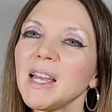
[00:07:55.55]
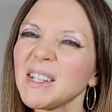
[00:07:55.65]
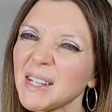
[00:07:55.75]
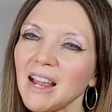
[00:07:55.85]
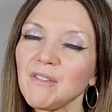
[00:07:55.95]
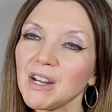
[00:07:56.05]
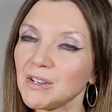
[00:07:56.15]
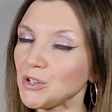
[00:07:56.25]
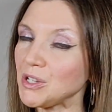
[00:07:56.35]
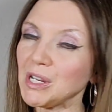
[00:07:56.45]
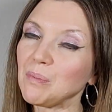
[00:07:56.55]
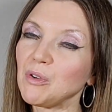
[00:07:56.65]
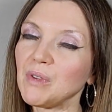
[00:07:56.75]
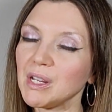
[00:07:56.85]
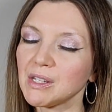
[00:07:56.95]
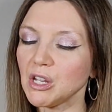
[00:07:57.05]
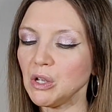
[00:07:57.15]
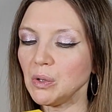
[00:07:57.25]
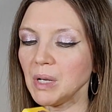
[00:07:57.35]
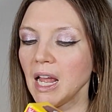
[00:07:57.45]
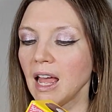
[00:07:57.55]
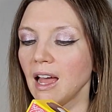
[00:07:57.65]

it's kind of an interesting movie. It's cute.